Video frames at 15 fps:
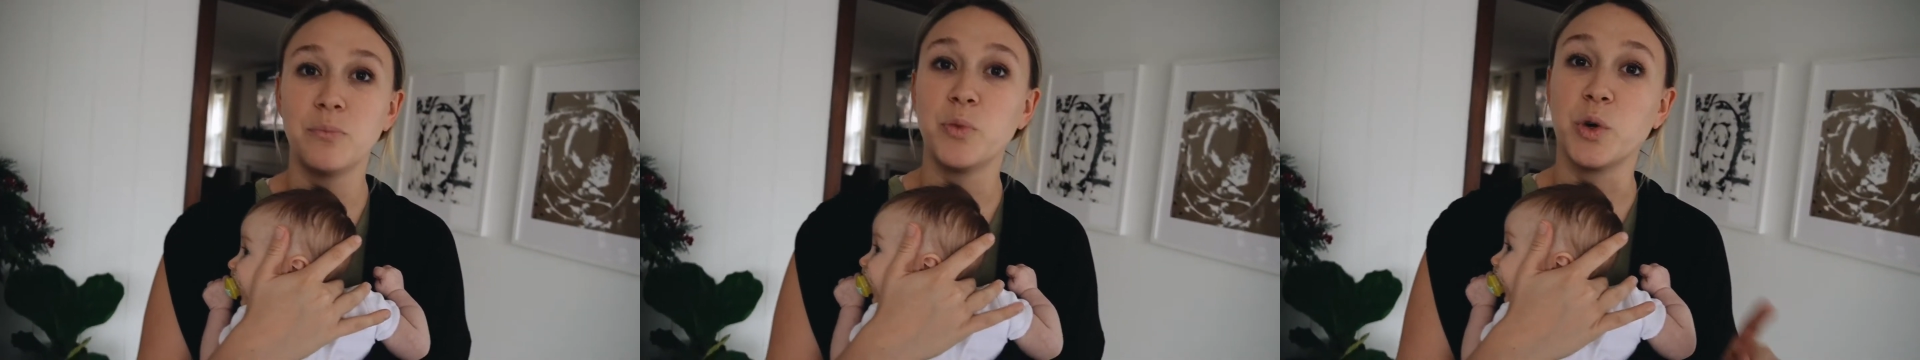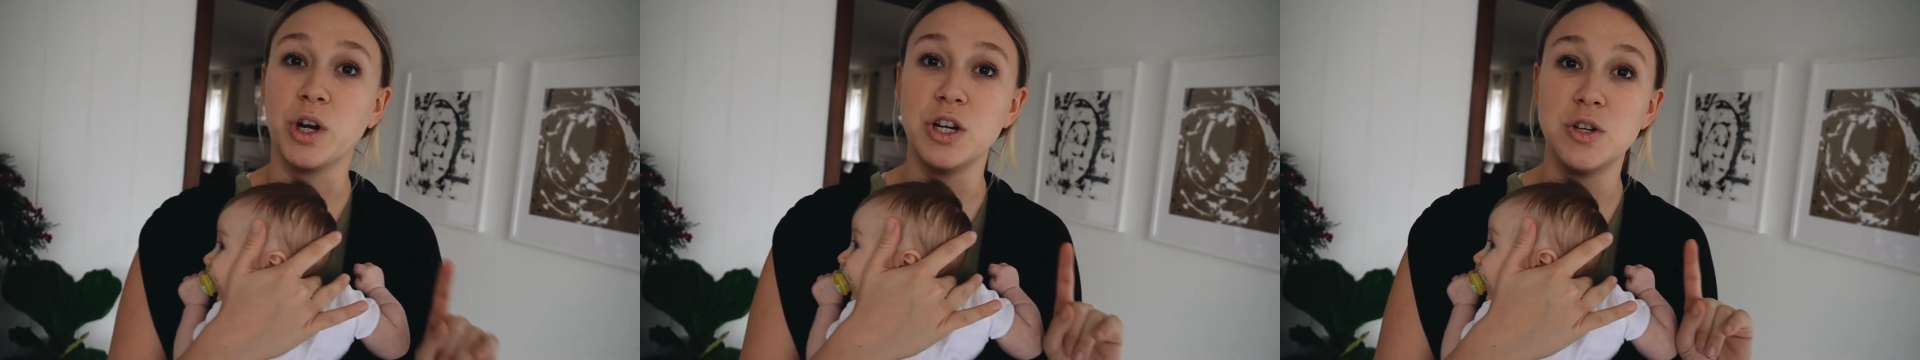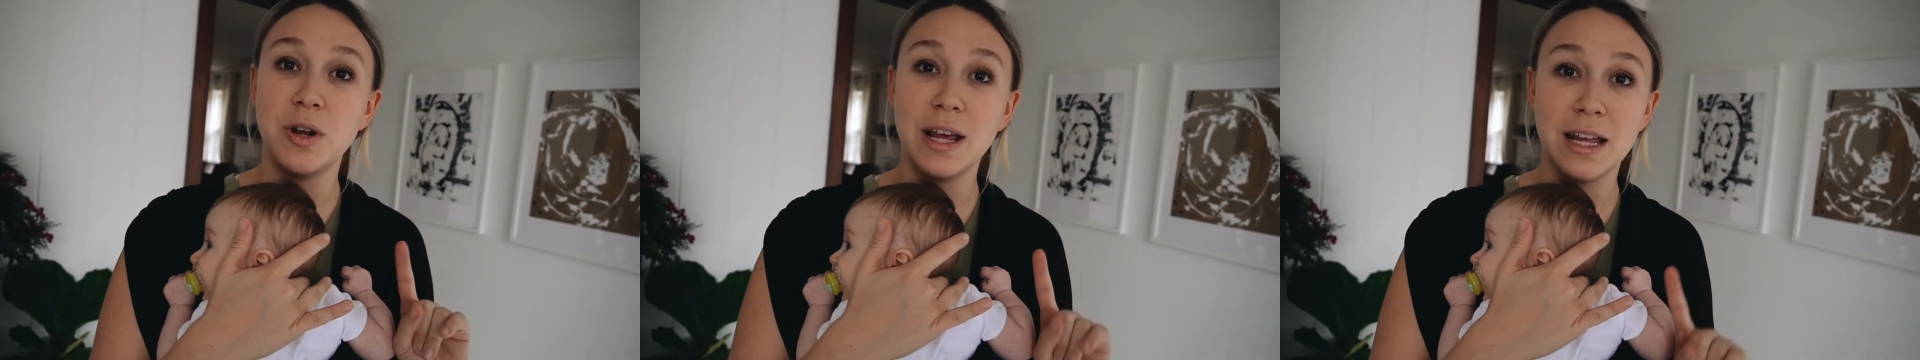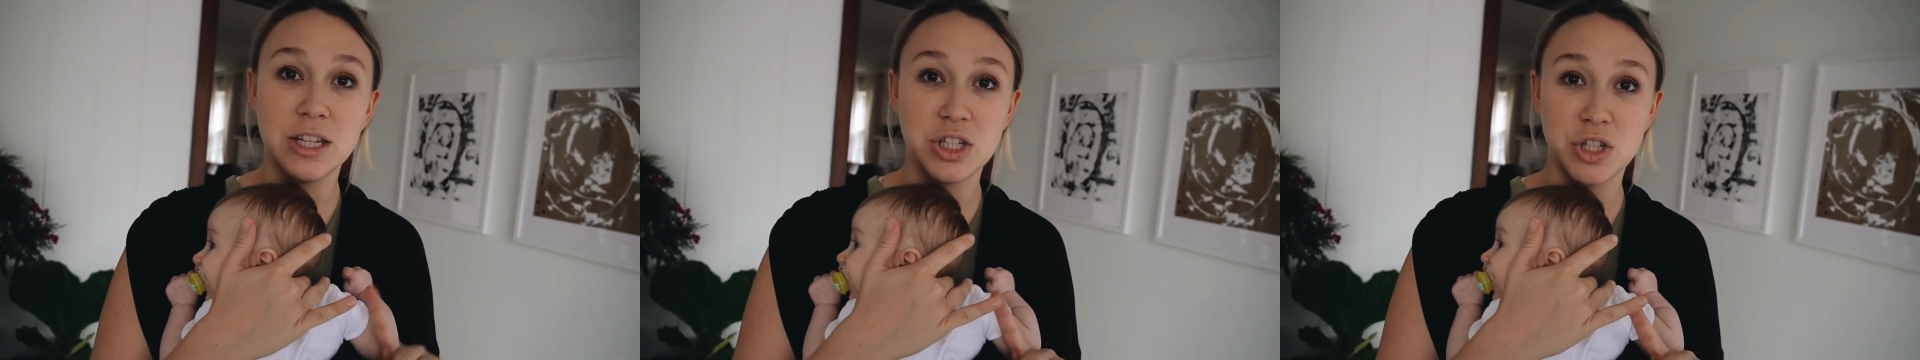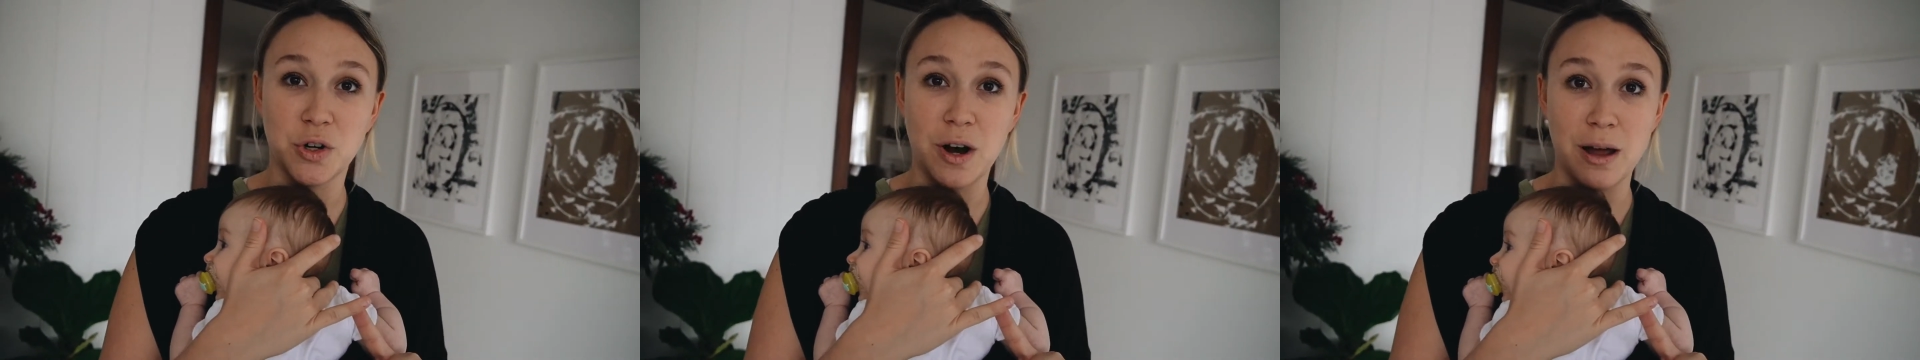We're gonna do an
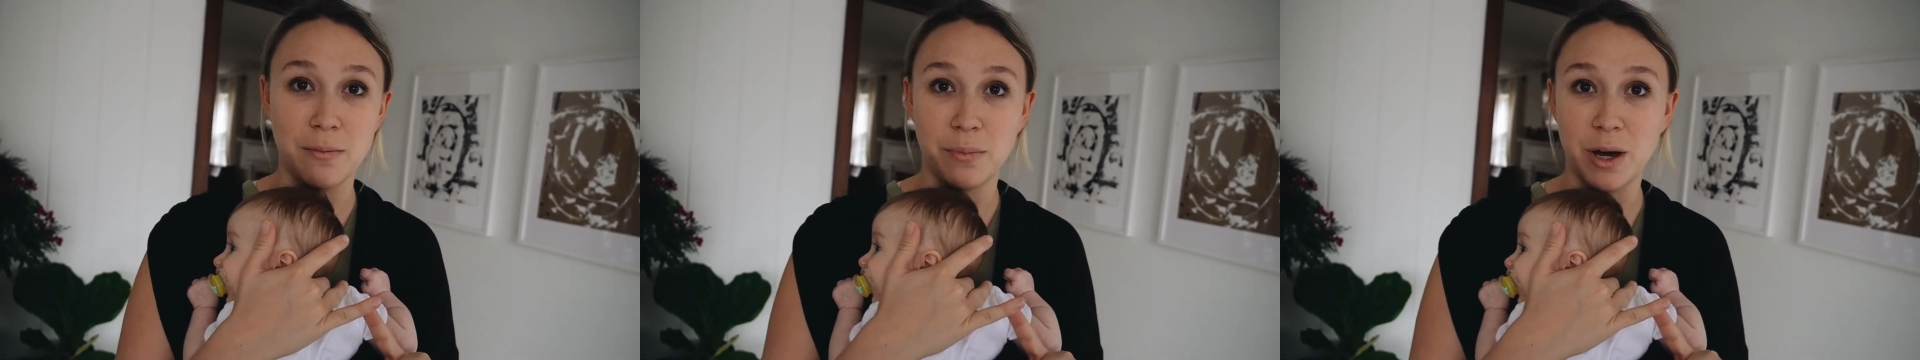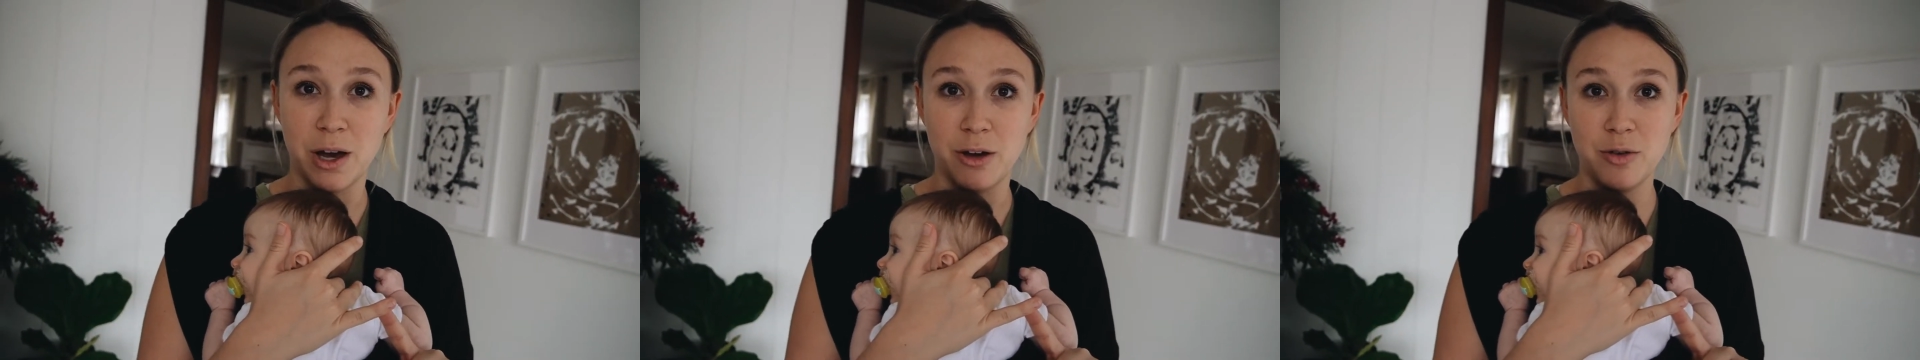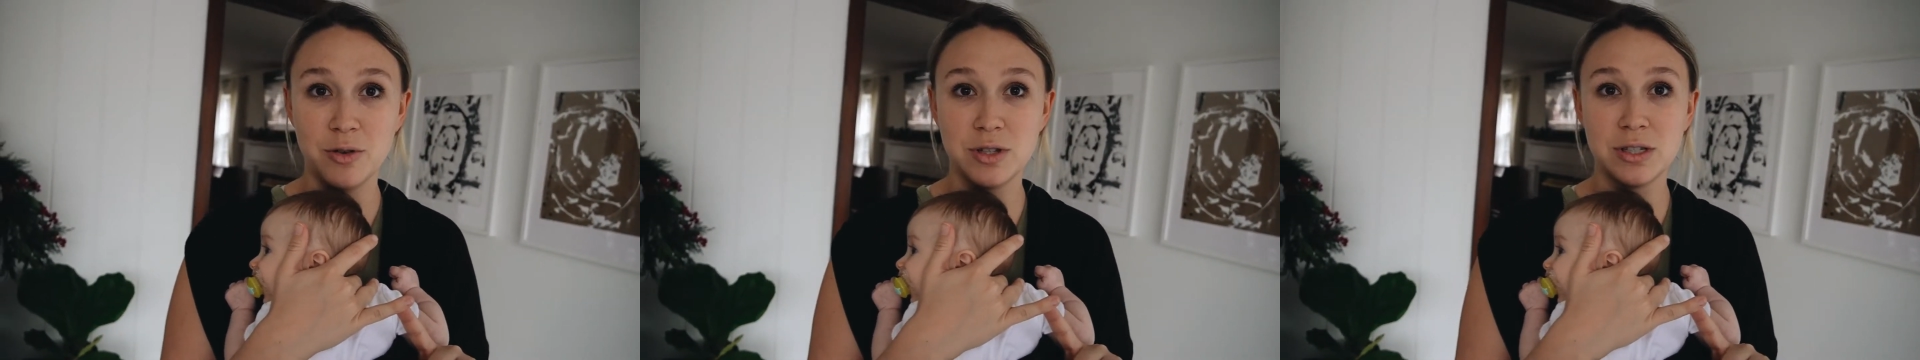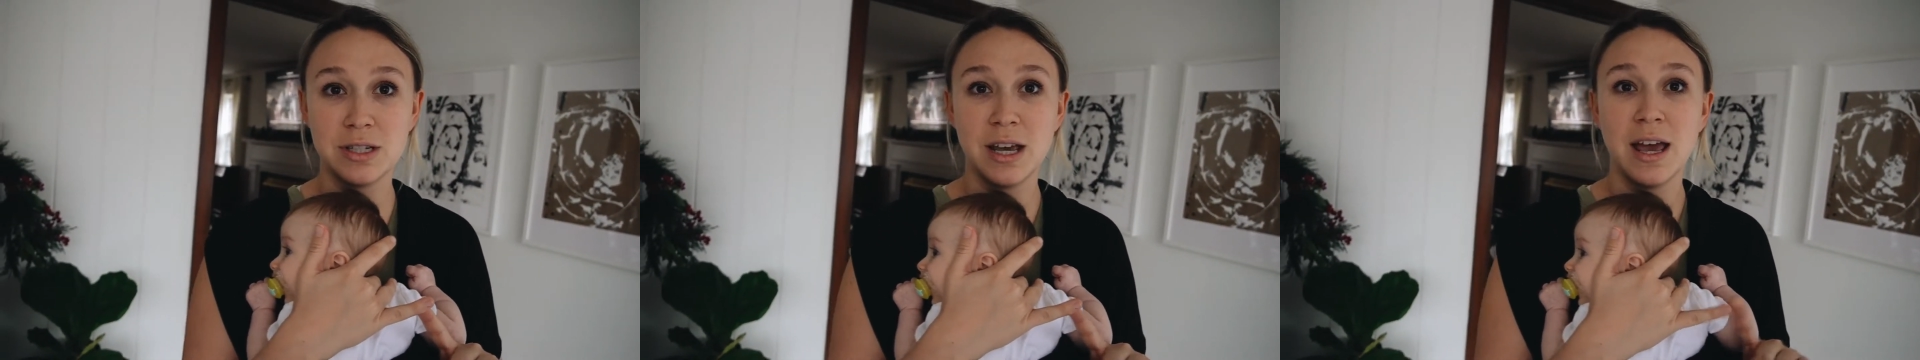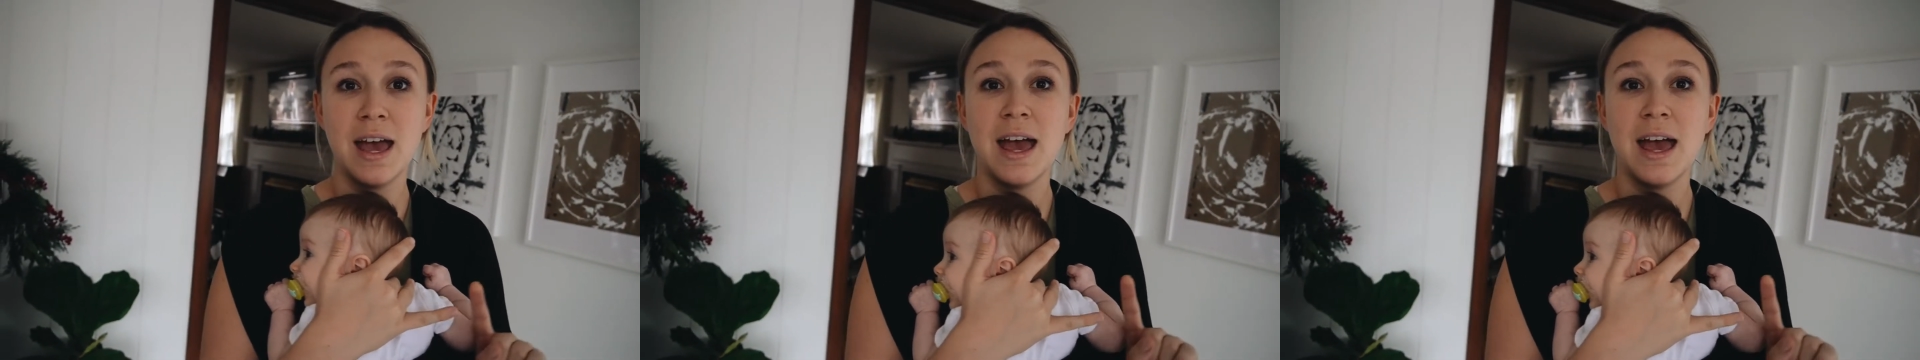Instagram post.